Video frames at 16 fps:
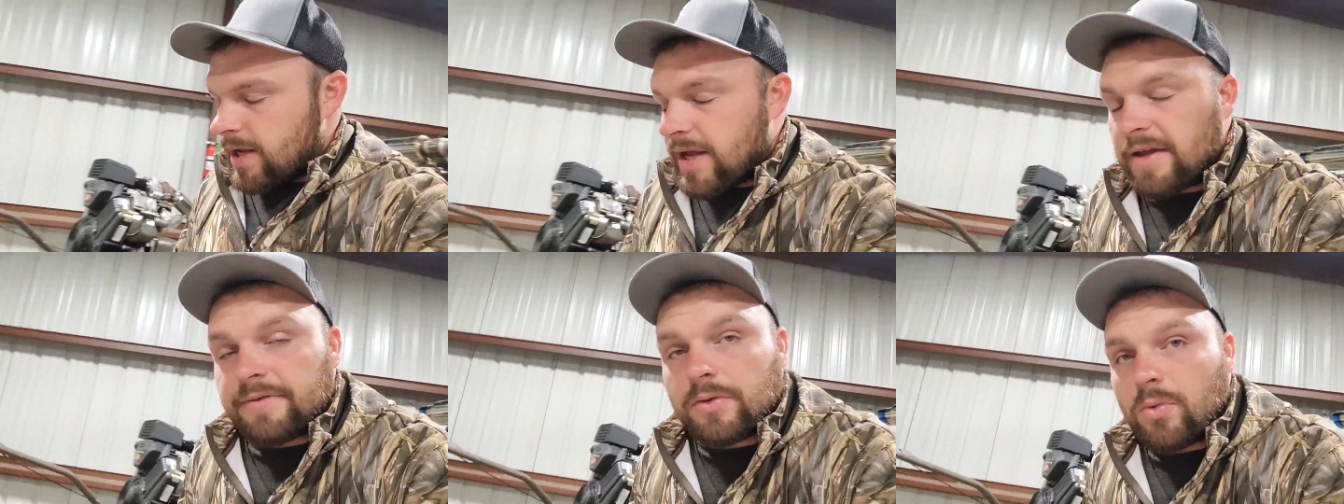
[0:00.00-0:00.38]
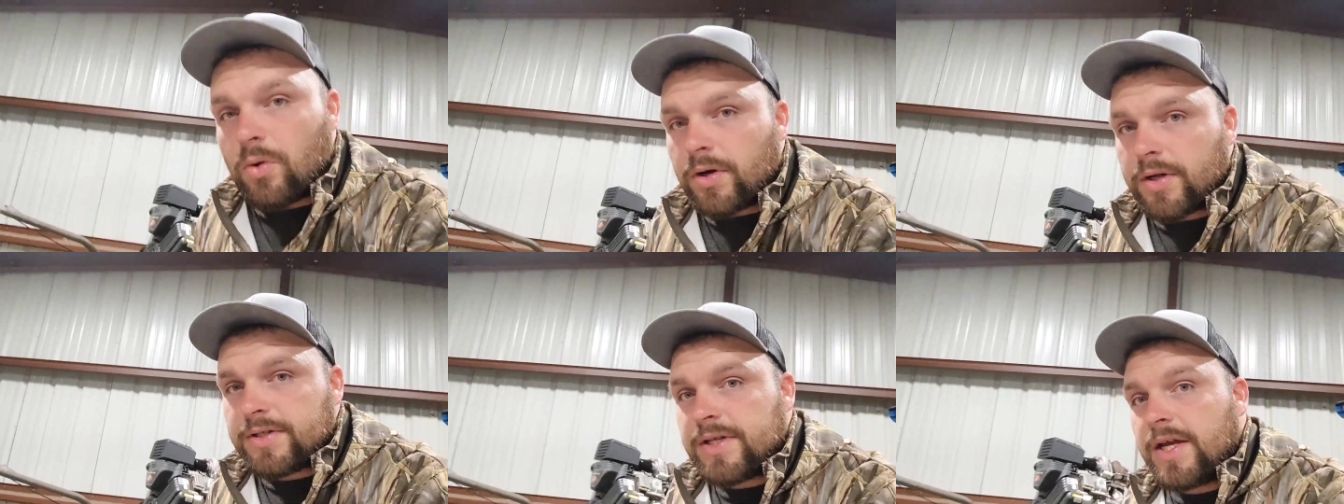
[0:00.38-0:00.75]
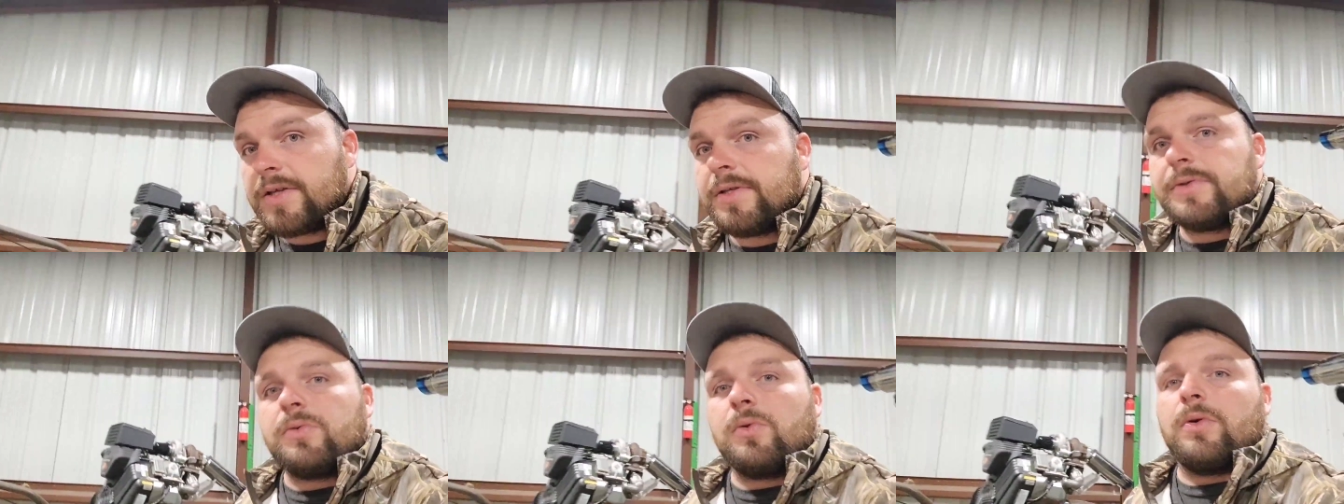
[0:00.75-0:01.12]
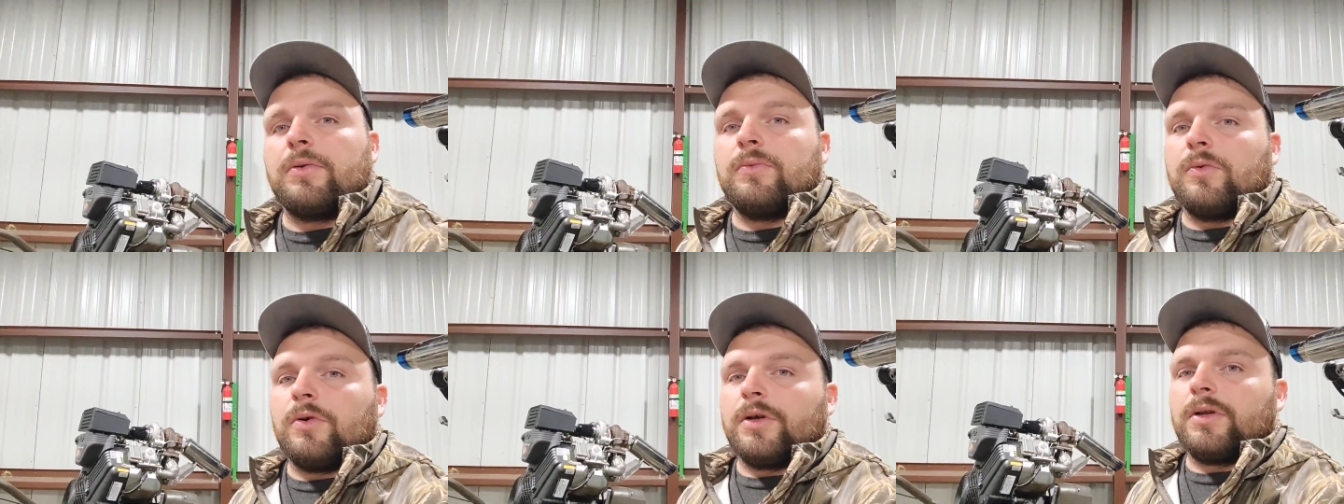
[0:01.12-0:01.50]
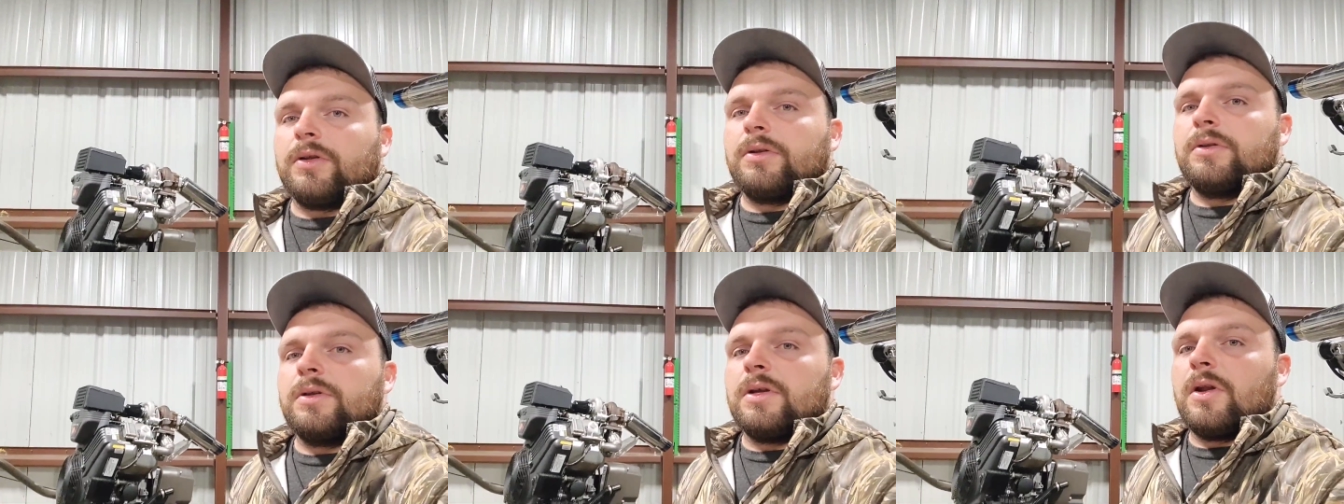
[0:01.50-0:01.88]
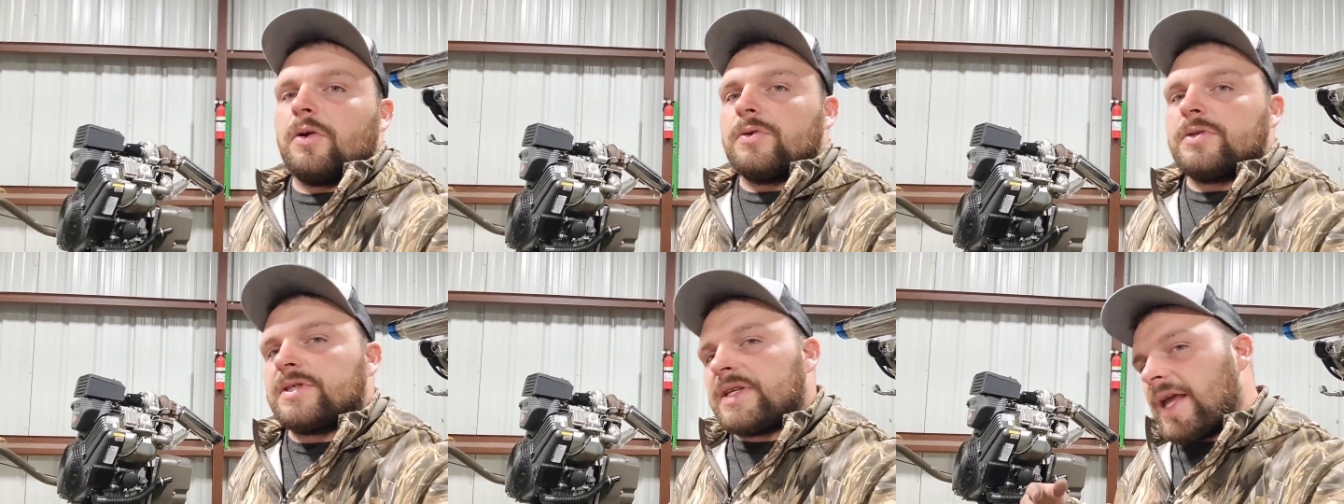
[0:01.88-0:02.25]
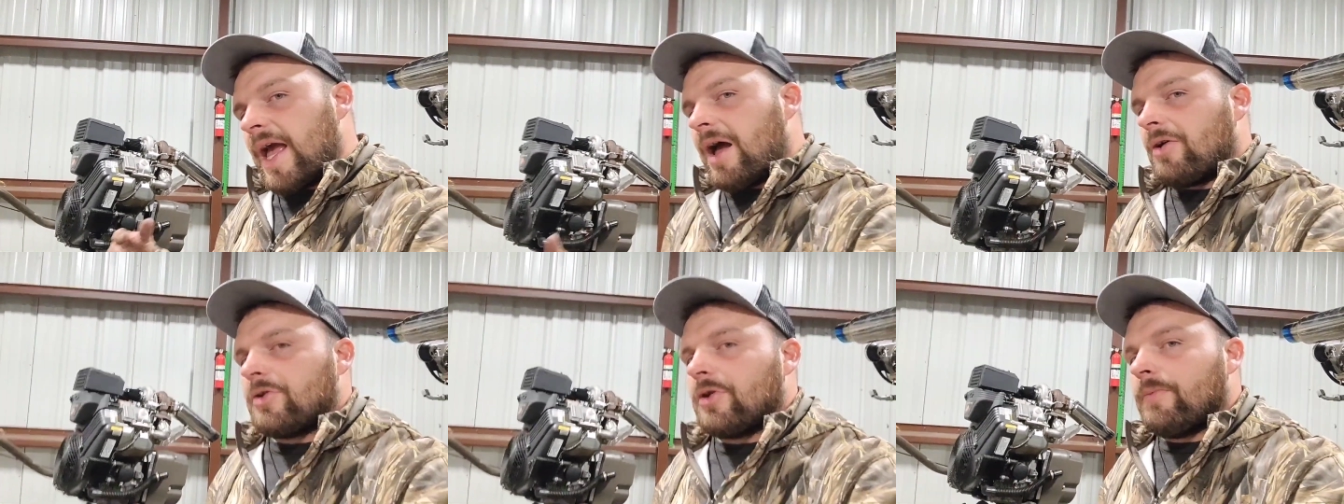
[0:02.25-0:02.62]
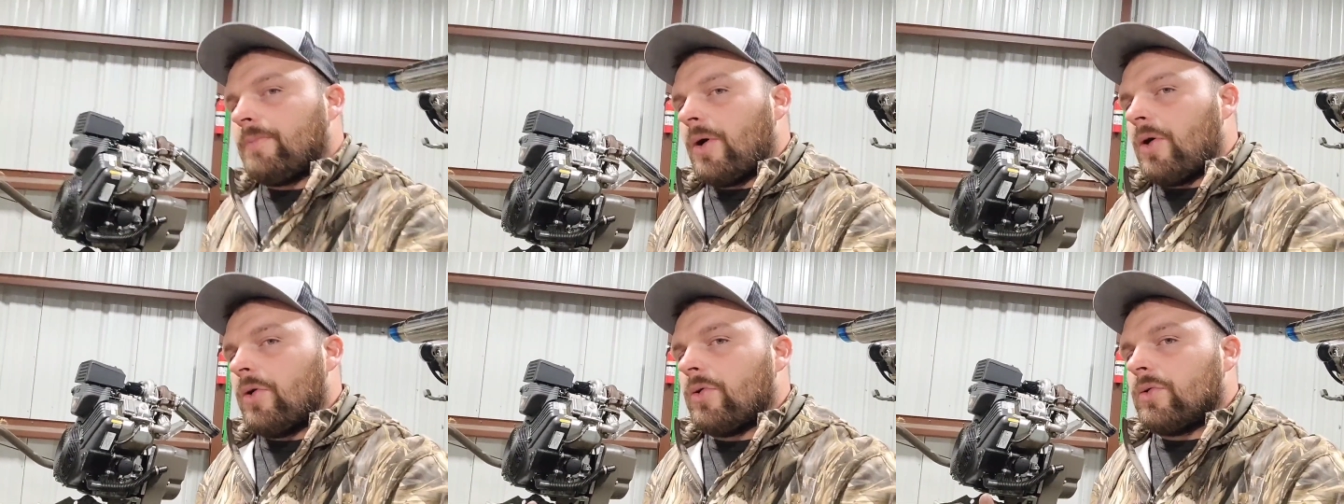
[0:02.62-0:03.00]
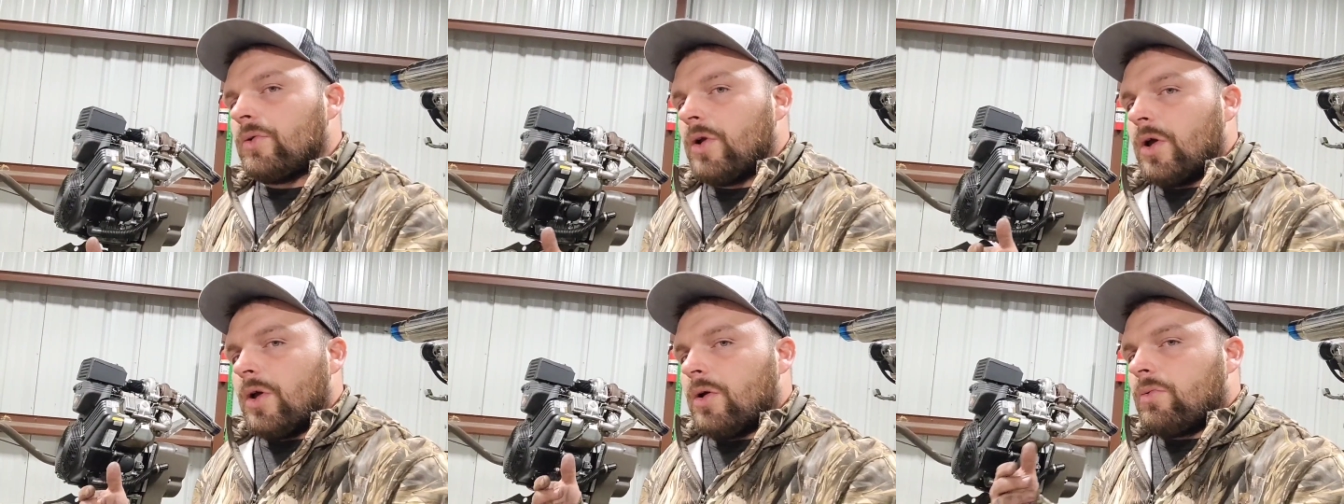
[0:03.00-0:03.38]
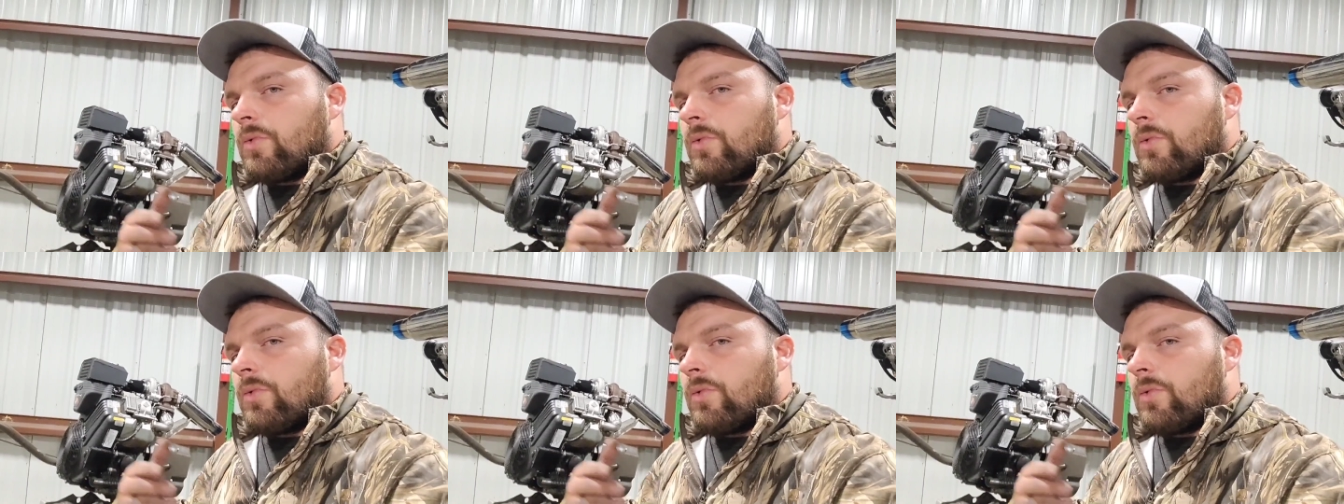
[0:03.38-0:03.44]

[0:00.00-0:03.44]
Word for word: If you want to test run one, you know, see how your boat